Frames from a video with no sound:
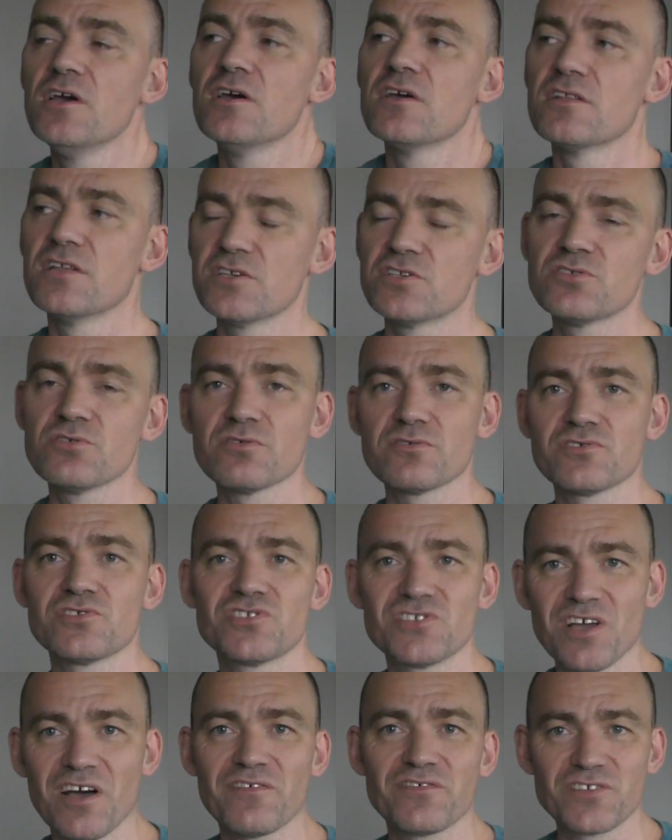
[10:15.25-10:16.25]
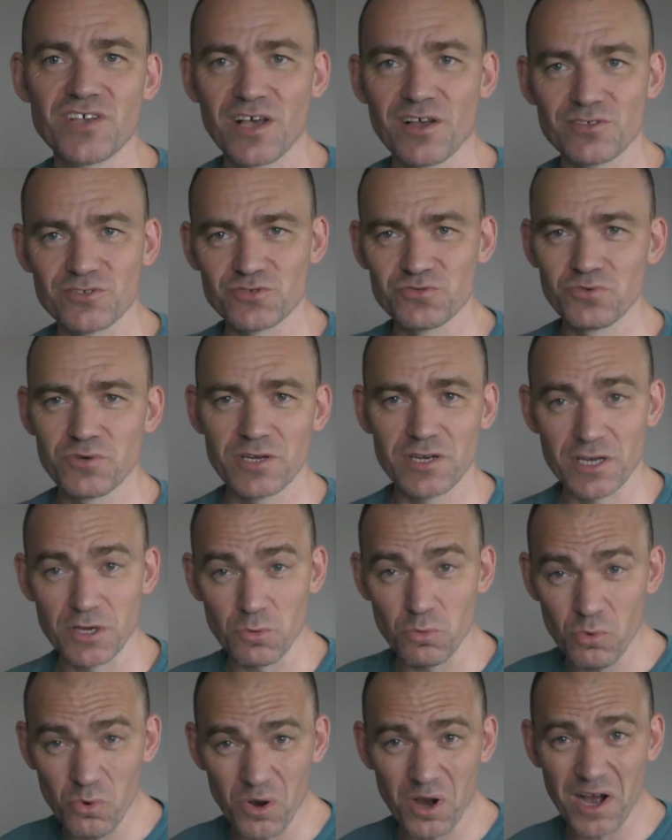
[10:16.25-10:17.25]
this sort of stuff sounds really,
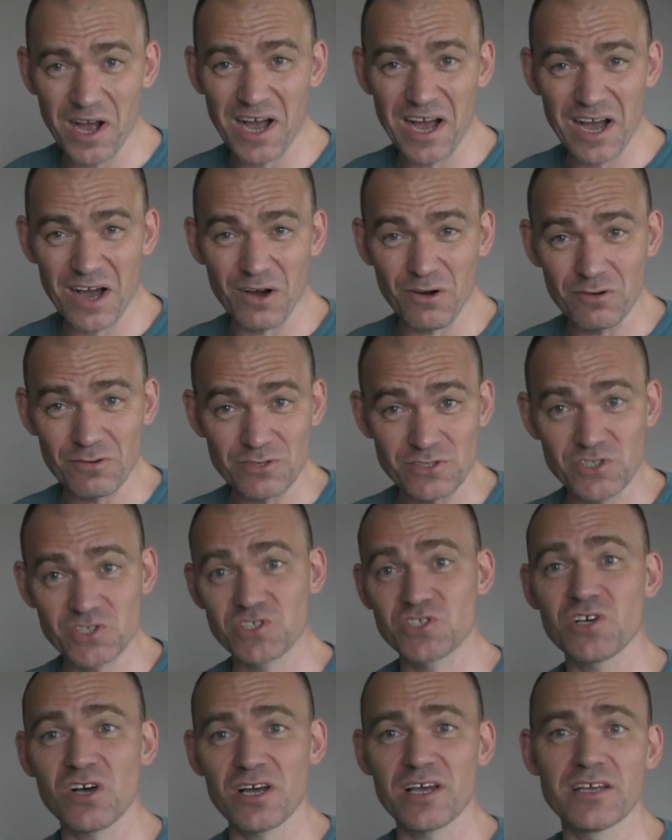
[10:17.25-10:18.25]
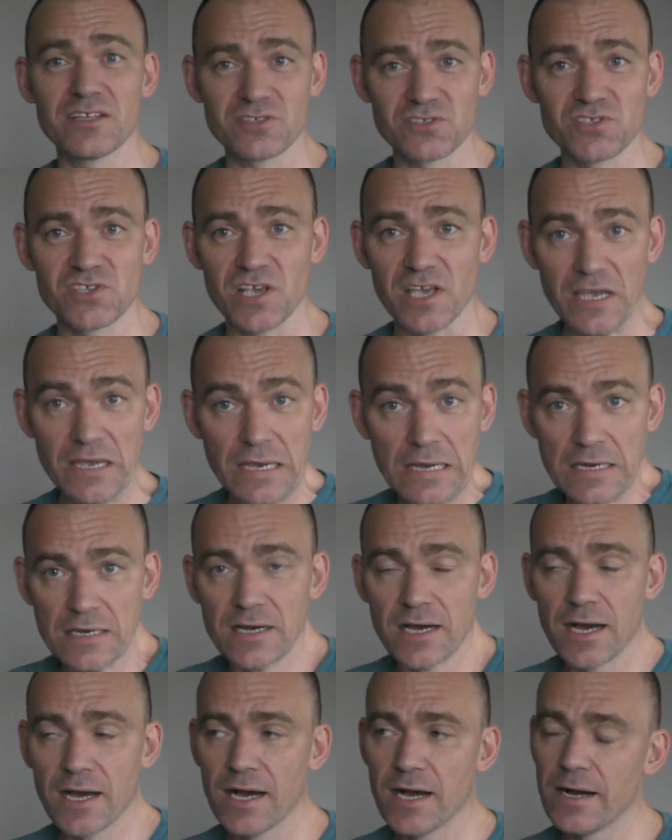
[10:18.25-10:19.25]
wow, sciencey.
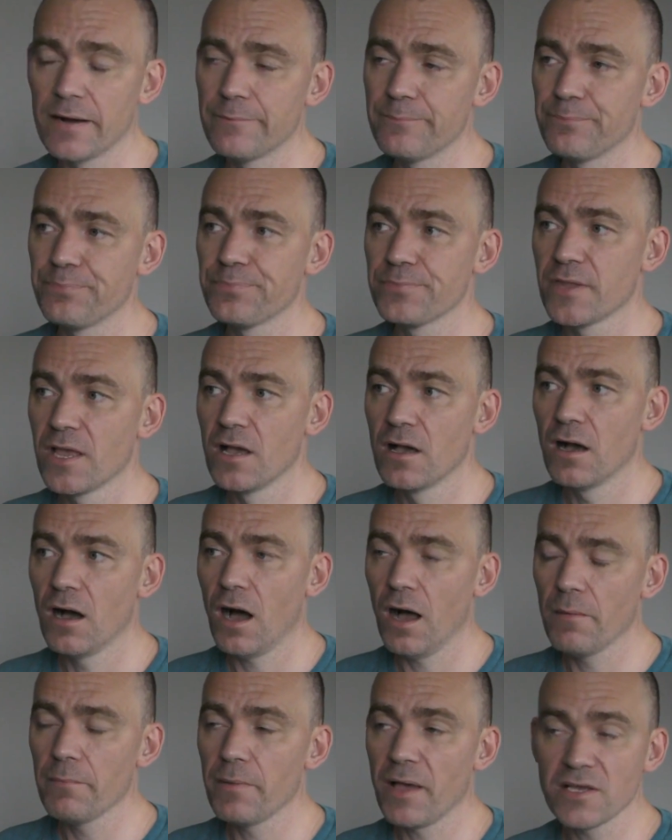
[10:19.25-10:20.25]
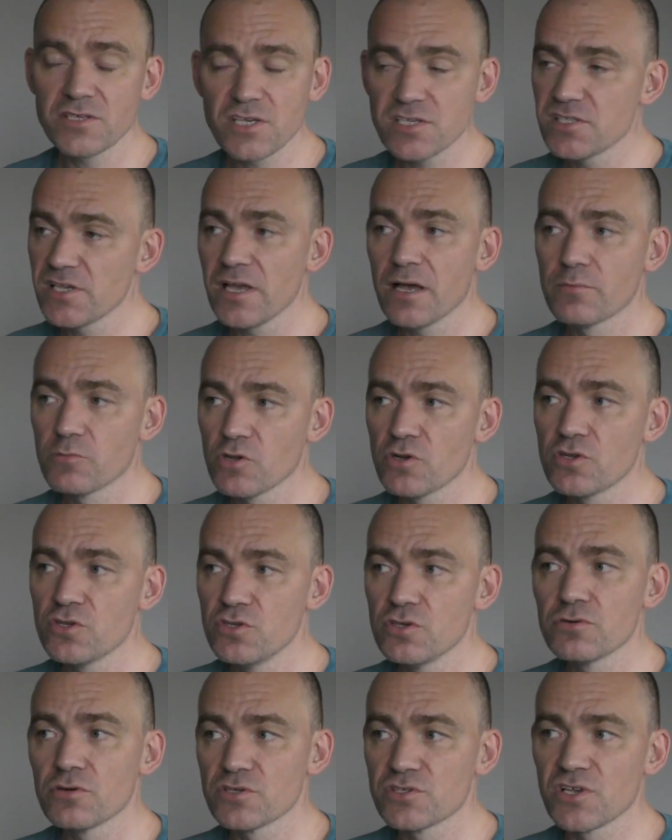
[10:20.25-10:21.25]
As I say, I'm not a
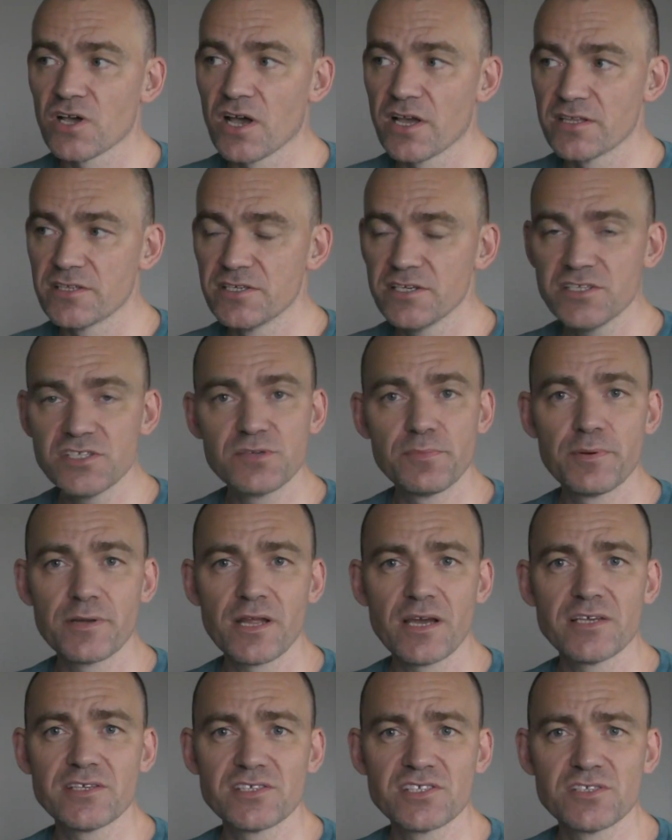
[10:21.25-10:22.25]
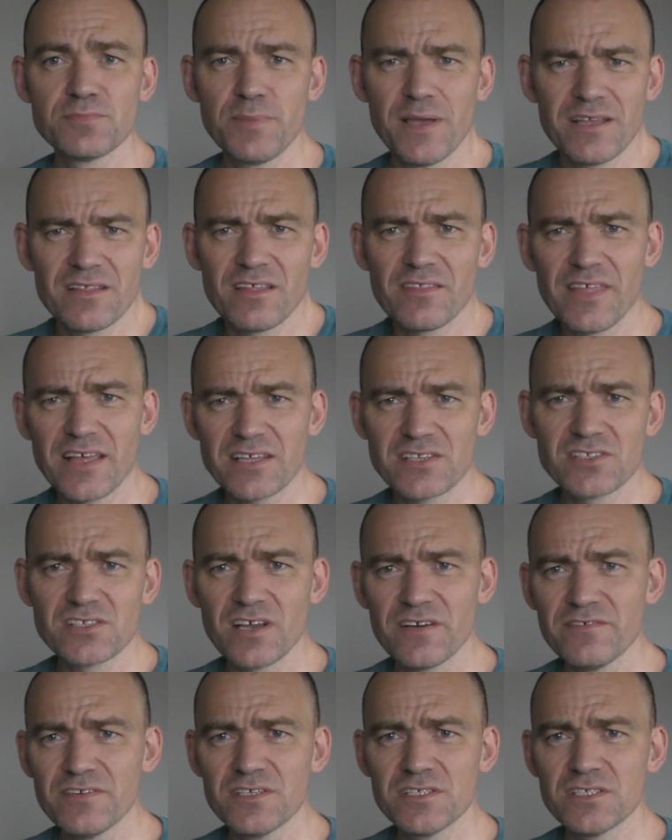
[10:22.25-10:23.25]
neuroscientist, but I suspect that
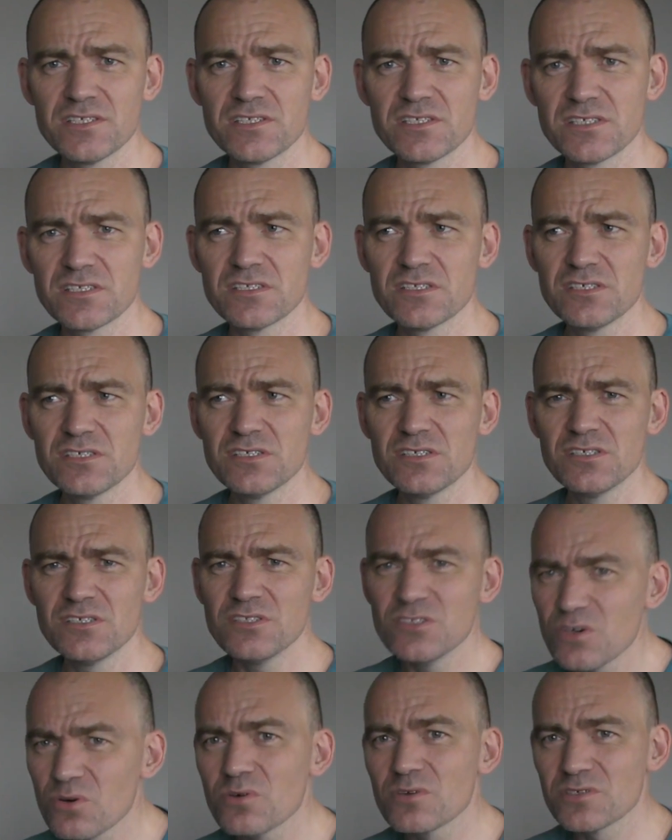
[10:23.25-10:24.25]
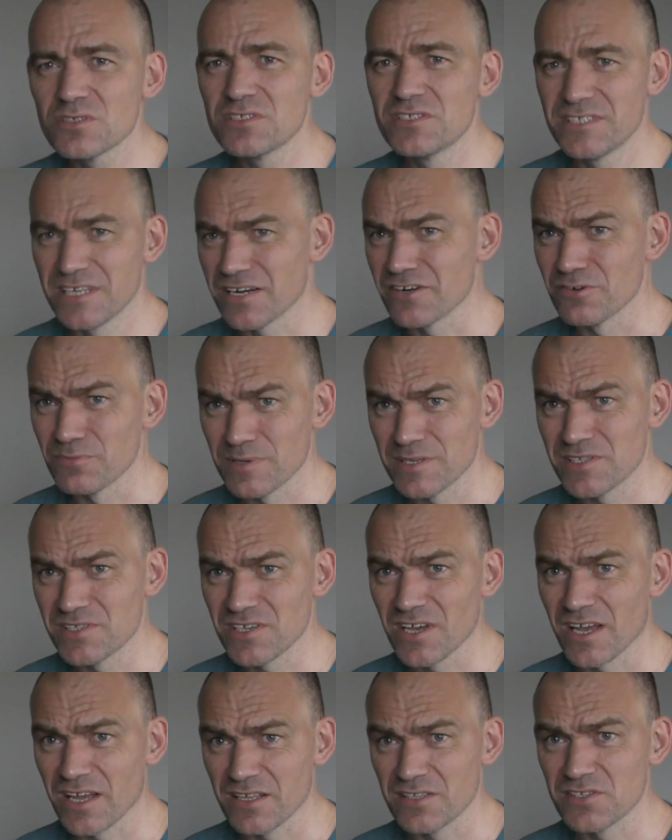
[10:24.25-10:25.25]
stuff is not terribly
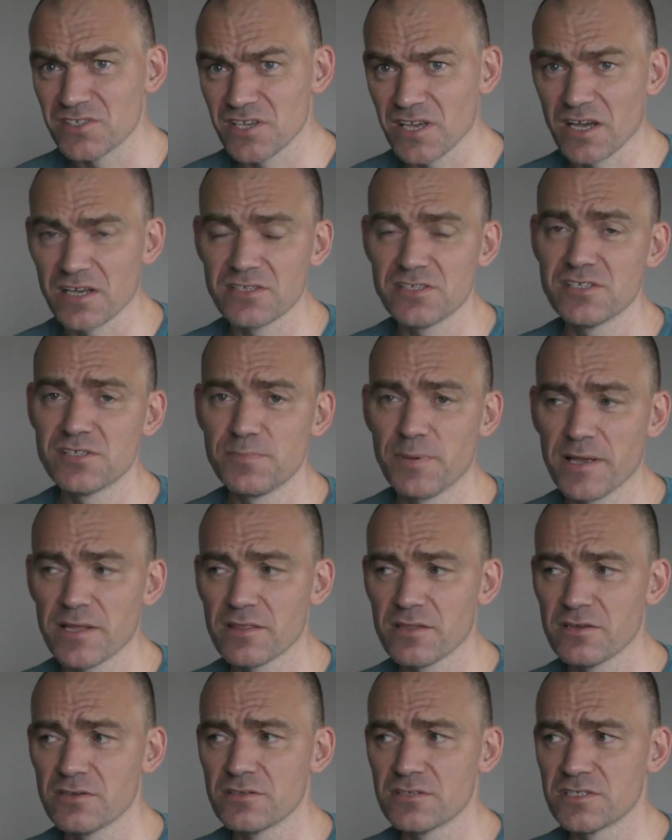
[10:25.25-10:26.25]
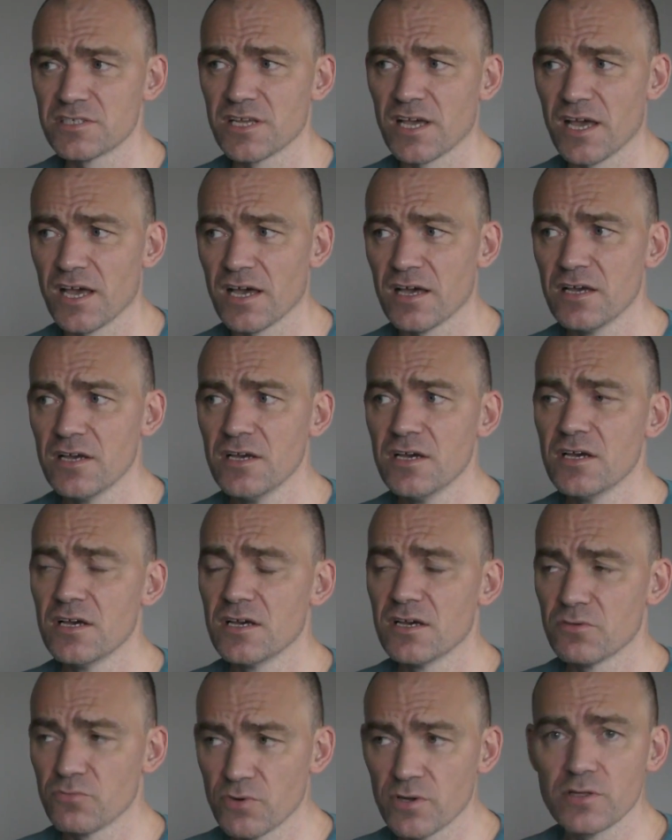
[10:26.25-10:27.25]
sciencey. I suspect that
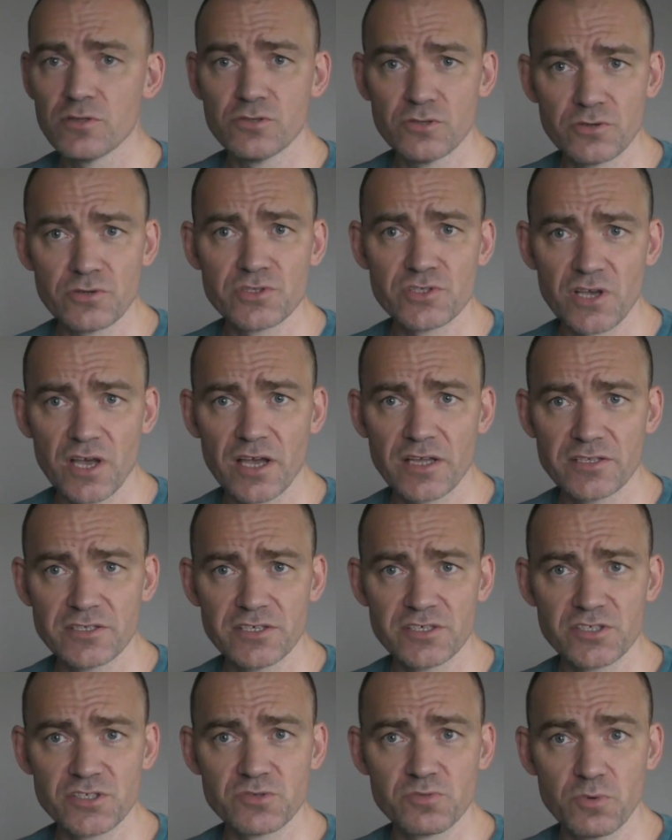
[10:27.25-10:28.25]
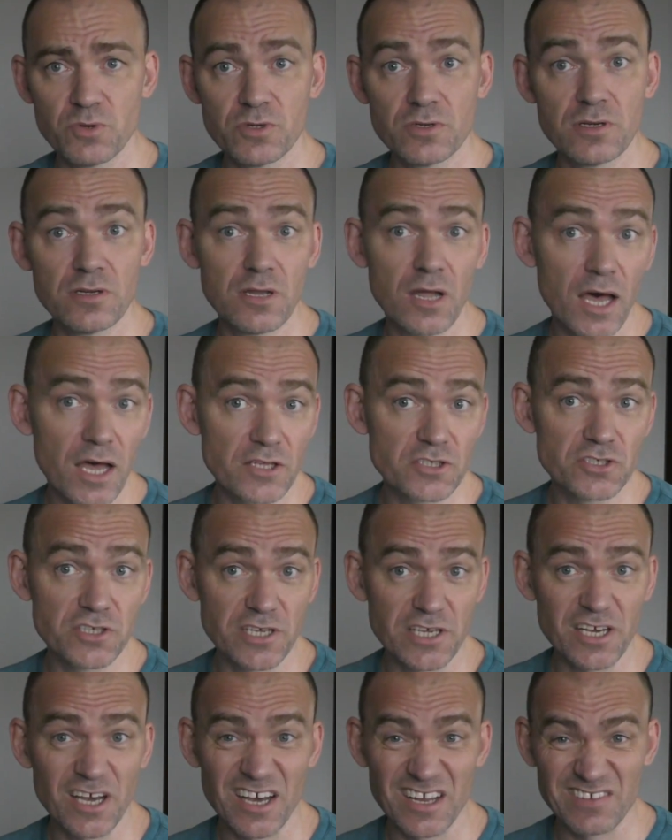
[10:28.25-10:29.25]
real neuroscientists would
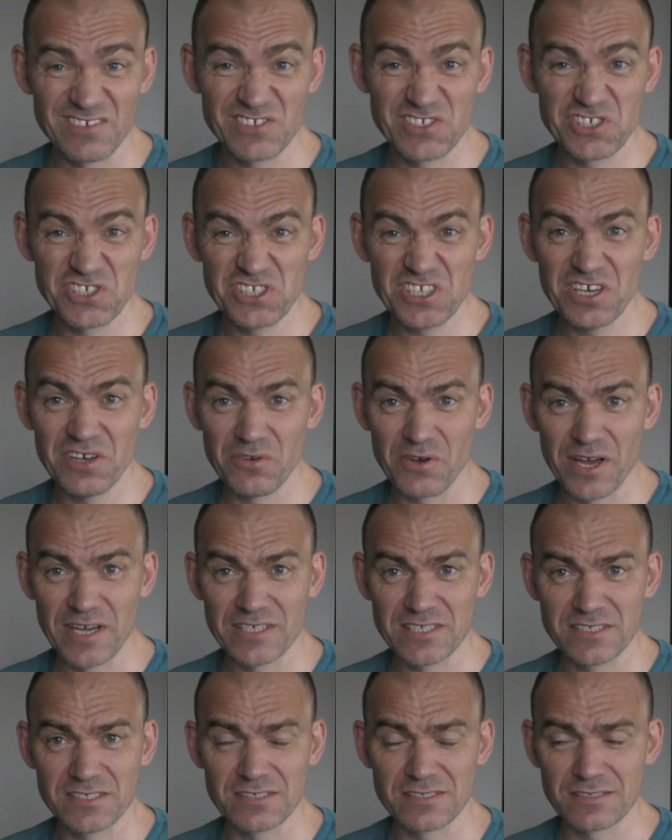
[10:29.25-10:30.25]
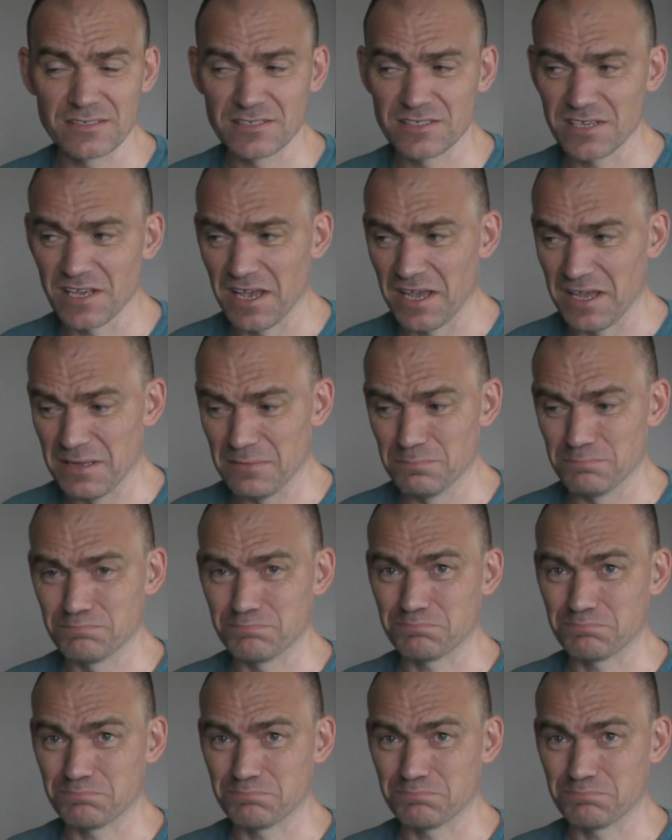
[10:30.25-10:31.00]
largely kind of sneer at it and say,